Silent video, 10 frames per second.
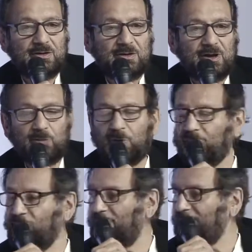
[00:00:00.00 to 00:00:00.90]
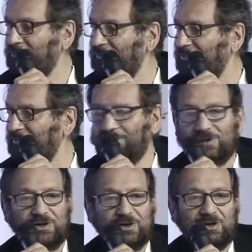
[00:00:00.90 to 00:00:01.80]
How do I do that?
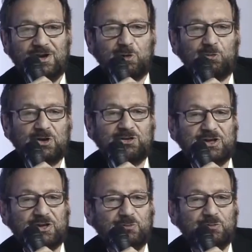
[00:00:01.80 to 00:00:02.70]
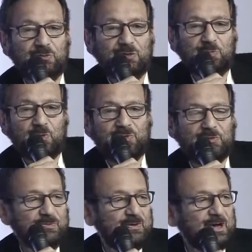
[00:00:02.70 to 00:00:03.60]
How do I take you through the process
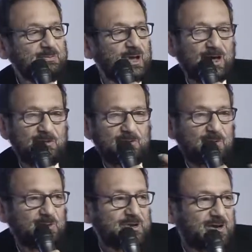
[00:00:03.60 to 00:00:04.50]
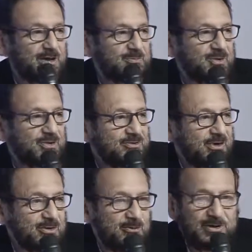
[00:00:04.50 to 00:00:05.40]
of enlightenment? I don't know what the enlightenment is. I
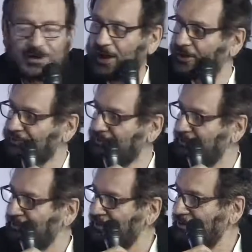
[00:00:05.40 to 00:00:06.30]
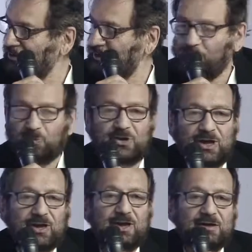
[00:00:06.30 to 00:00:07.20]
can only guess. But
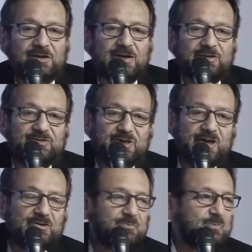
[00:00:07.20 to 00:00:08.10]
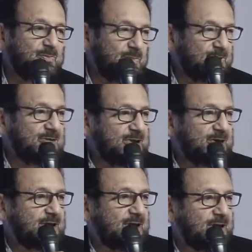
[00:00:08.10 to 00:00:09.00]
can I at least take
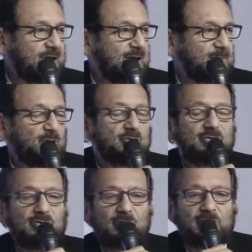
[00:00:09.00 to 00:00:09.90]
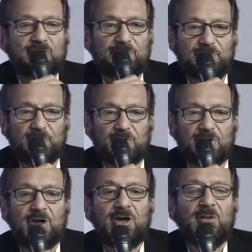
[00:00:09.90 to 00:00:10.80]
I'm not going to call it the viewer,
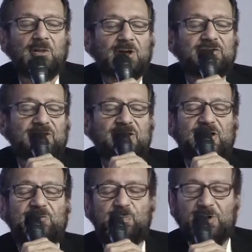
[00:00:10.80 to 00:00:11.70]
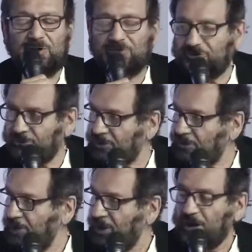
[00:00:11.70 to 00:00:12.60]
or I'll say the experiencer,
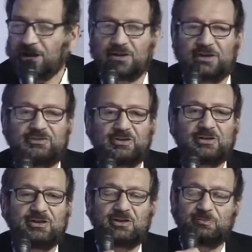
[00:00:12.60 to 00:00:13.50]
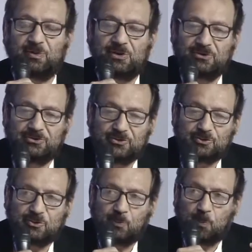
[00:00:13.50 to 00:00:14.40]
at least take the experiencer to
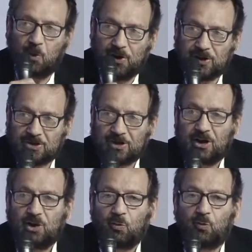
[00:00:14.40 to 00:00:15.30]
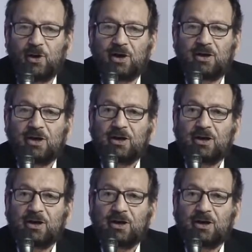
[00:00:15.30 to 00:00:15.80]
the point where